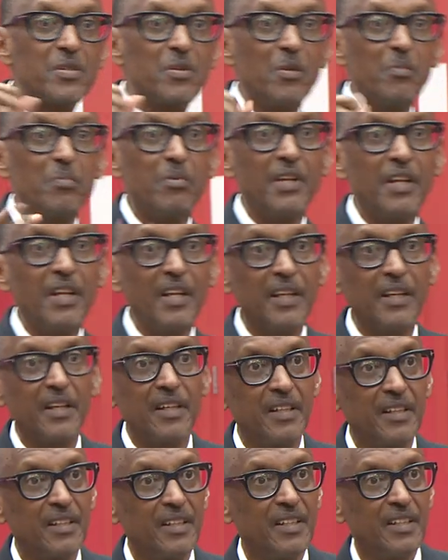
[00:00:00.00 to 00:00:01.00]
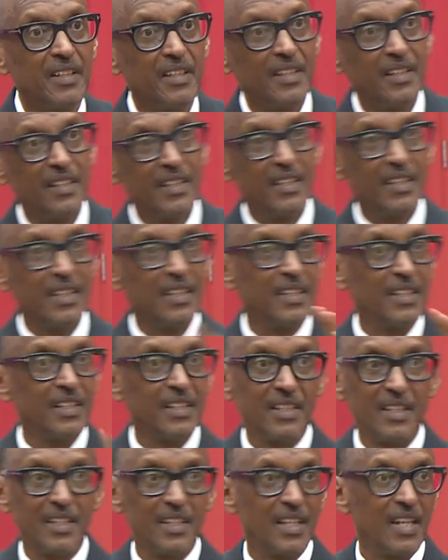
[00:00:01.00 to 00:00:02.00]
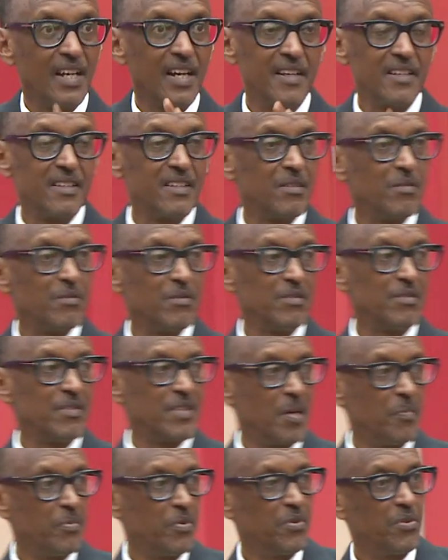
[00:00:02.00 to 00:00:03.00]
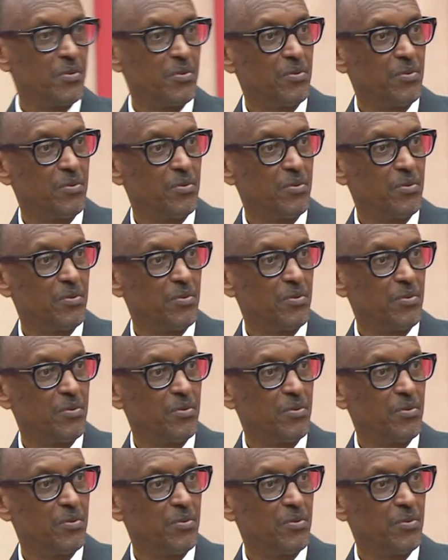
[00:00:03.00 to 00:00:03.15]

opening. And it is up to